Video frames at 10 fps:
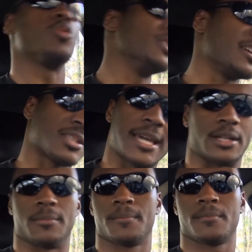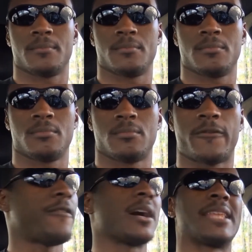two years later.
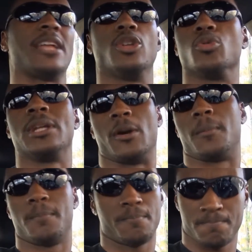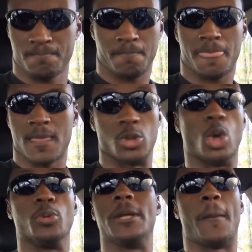Fuck that. No deal.
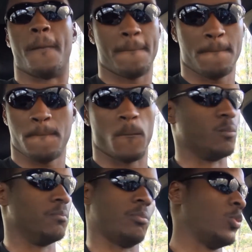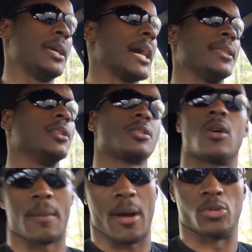No deal. Mm-mm, we ain't got nothing to
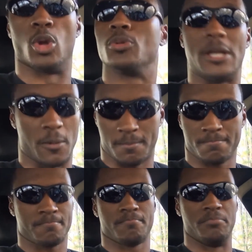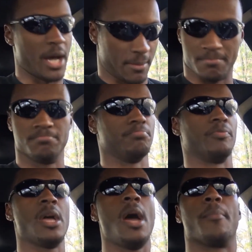talk about. No deal. No.
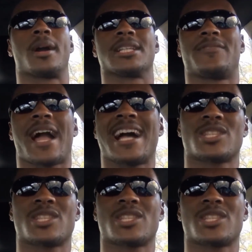Mm-mm. Because if I